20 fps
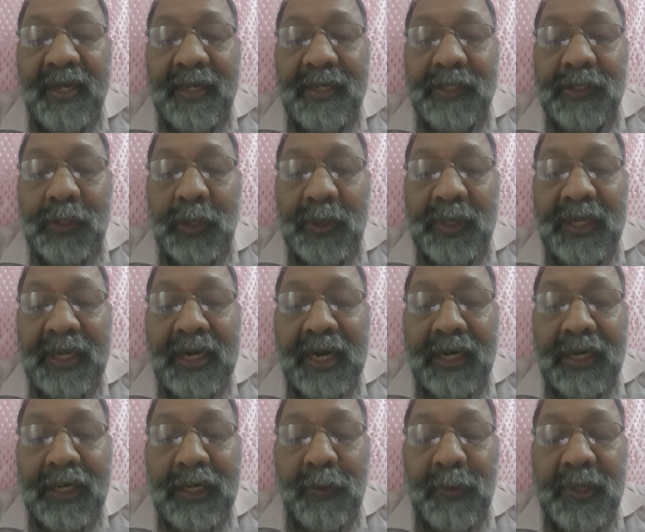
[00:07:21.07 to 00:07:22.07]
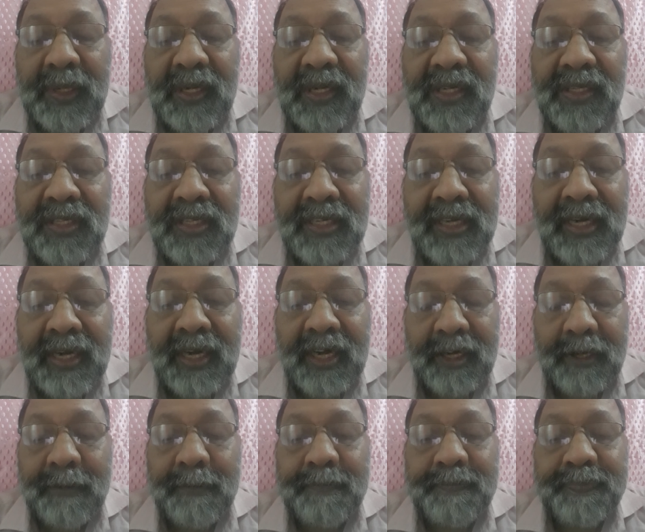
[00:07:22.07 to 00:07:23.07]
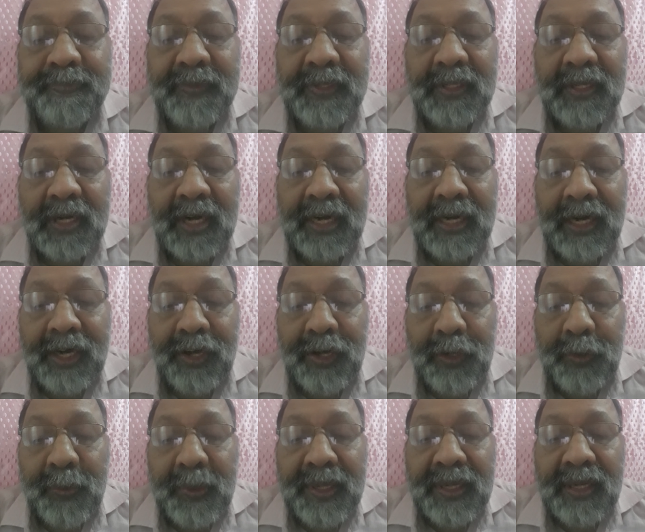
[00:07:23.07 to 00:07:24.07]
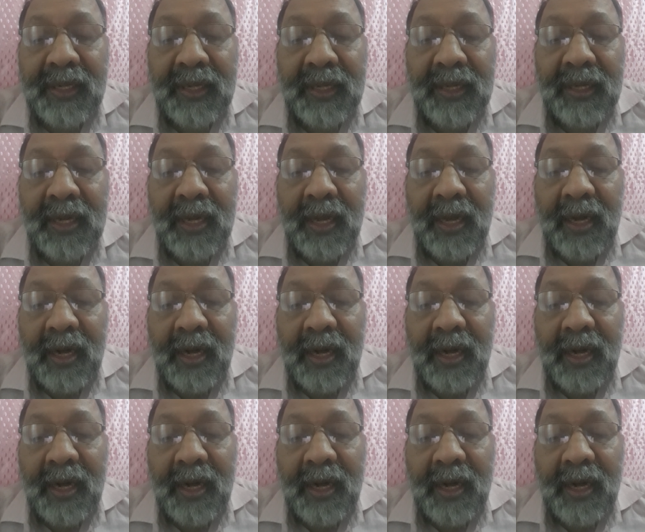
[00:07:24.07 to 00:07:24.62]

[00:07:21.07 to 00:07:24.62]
So that continuity is needed. Continuity